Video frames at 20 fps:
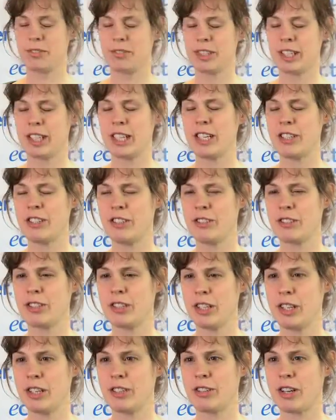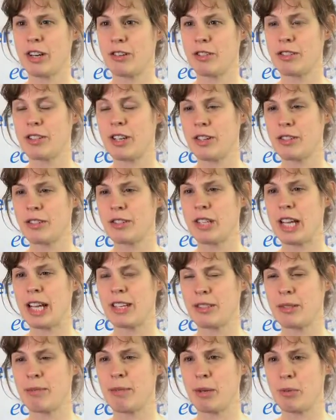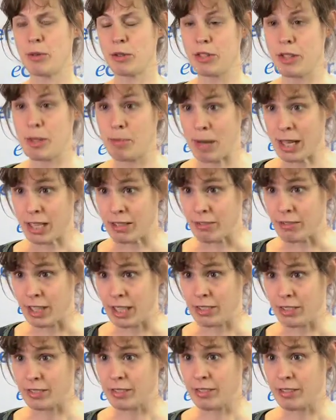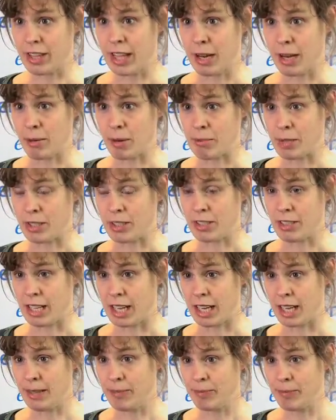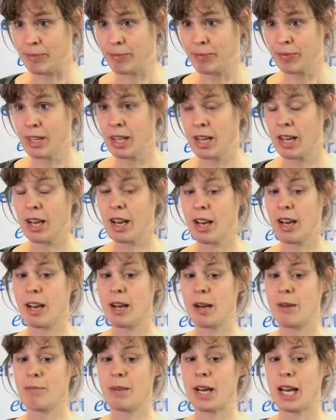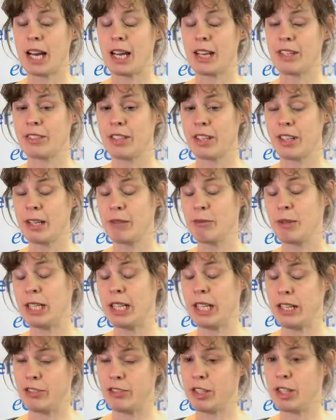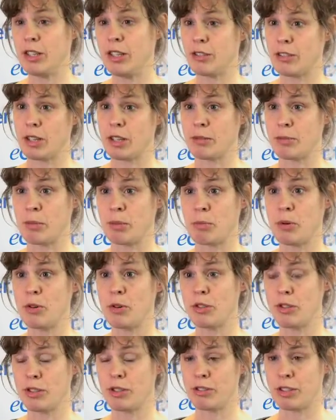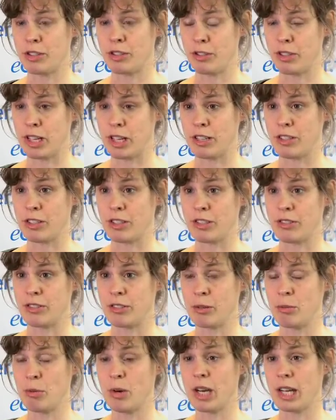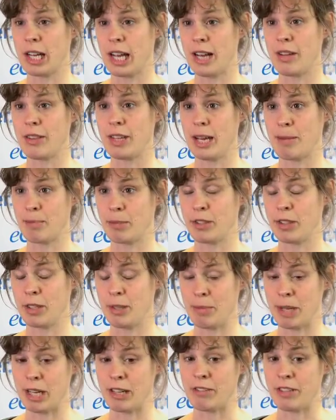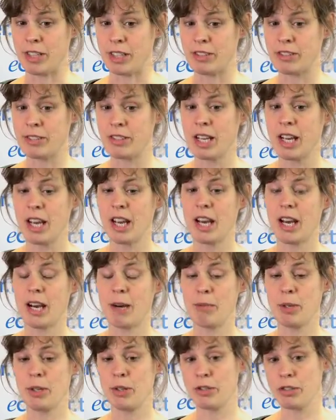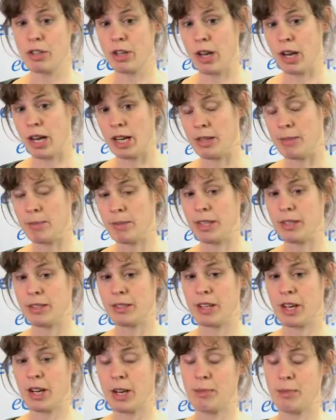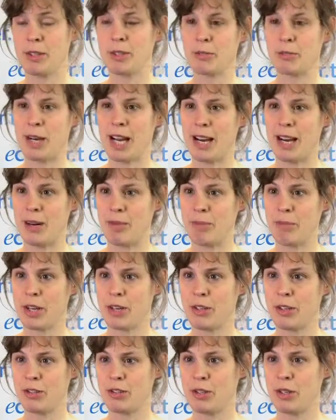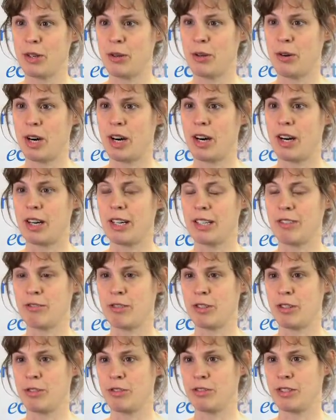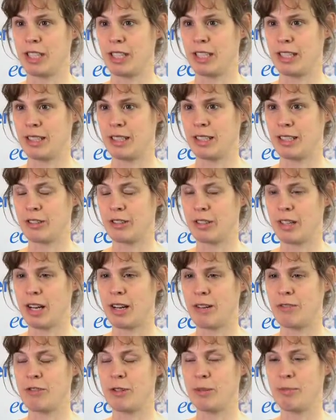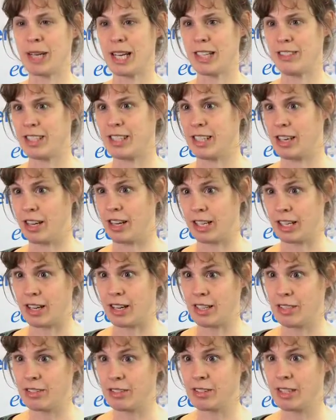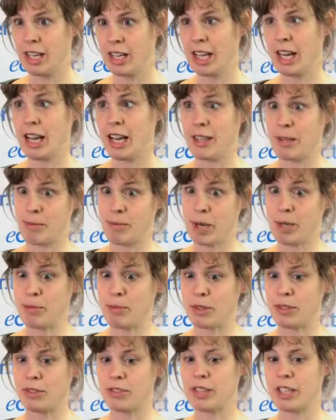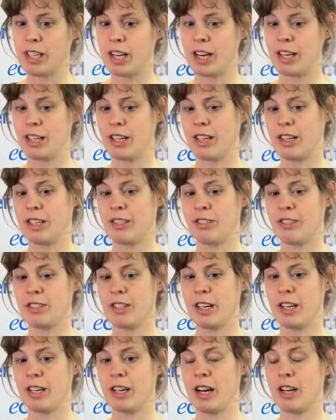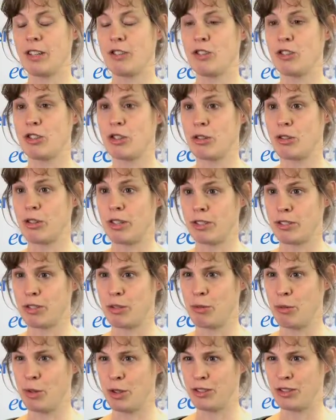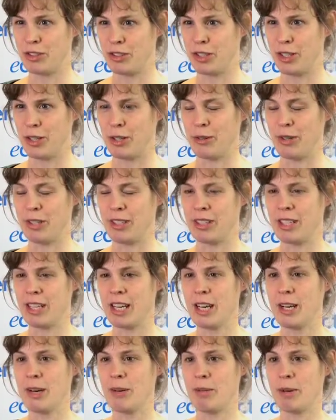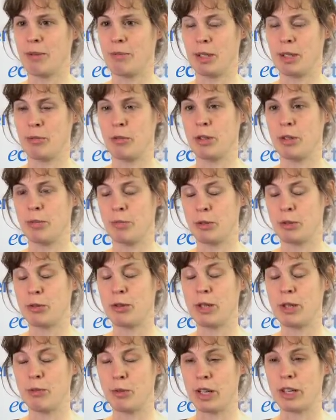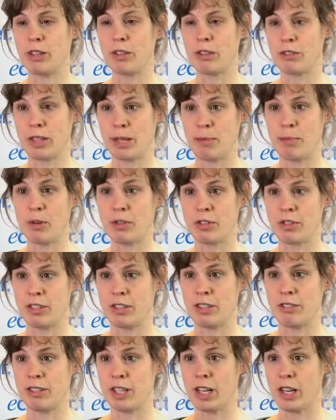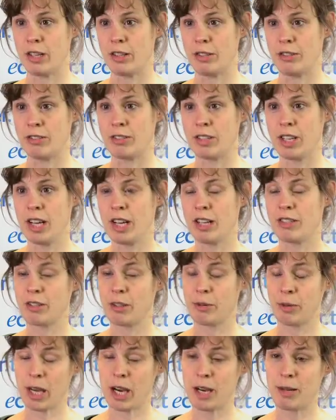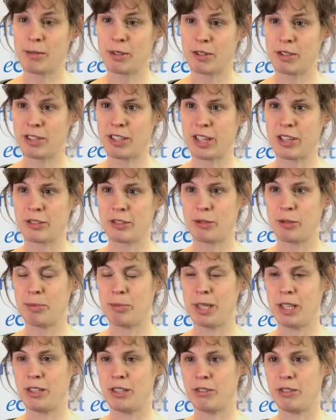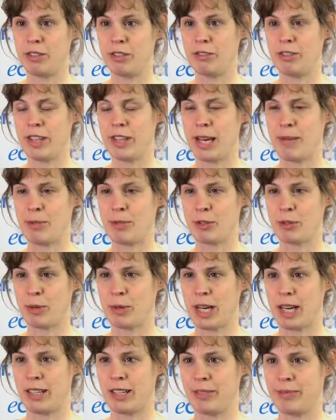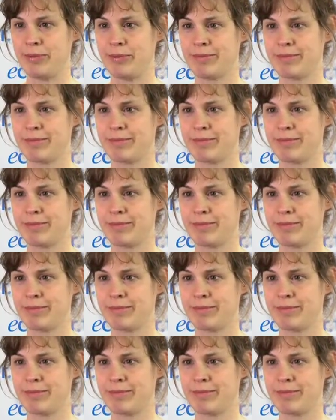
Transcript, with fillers: Clinicians can use our results to estimate what are the benefits for their women today. Um, and I think we need to use those proportional risk reductions to work out the absolute benefits. And we also help that, hope this will help those who are involved in uh, formulating guidelines. At the moment, the guidelines are unsure as to what to do with women with between one and three positive nodes. So we hope the results will be useful for them as well.